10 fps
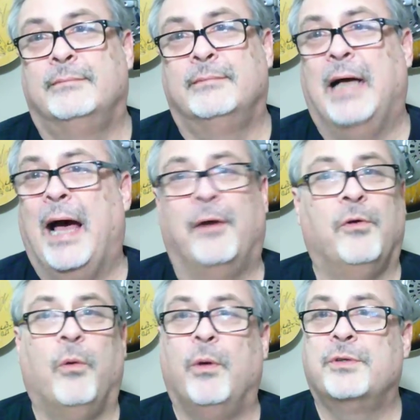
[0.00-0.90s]
I don't
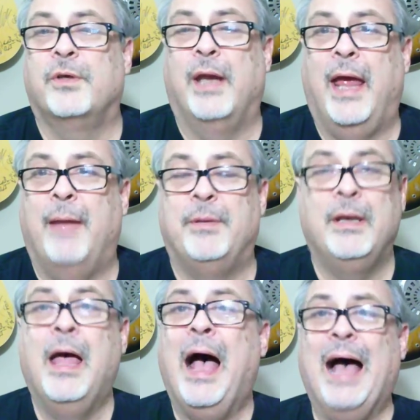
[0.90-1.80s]
know what's going to happen.
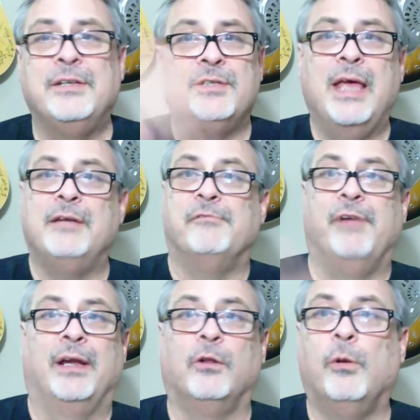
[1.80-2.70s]
I just had to
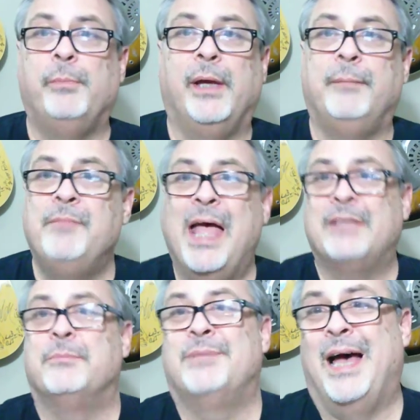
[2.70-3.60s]
vent a little bit. Had
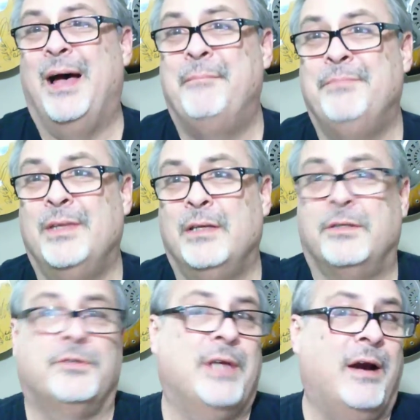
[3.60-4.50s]
some time. It's
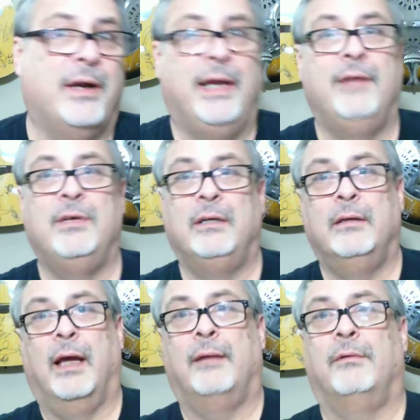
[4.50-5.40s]
a Saturday evening.
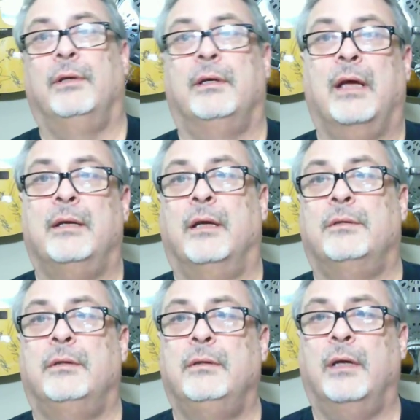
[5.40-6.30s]
I don't really got
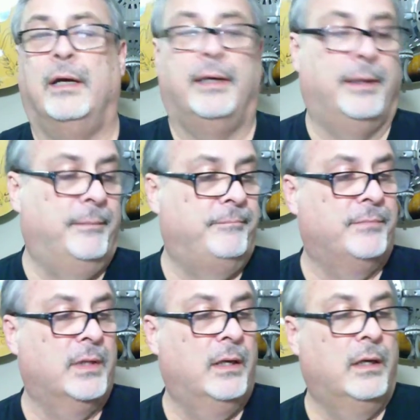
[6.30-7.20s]
nothing
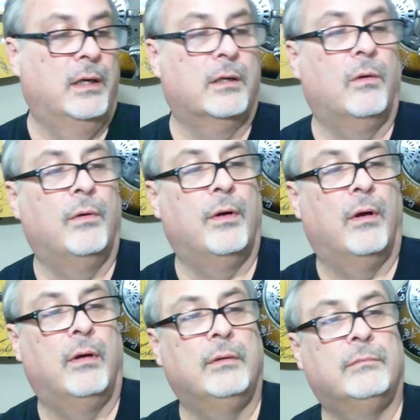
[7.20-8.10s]
going
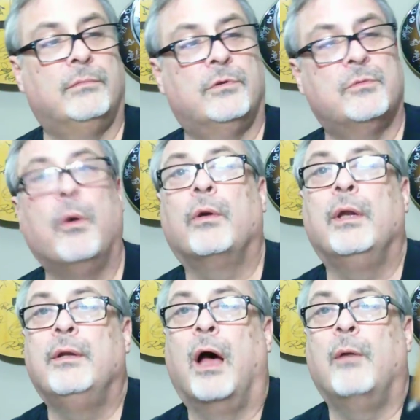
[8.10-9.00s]
on. Smoking a
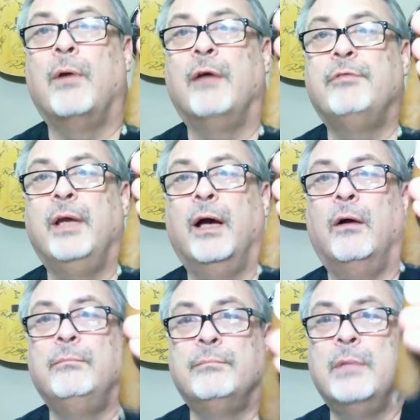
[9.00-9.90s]
Don Raphael.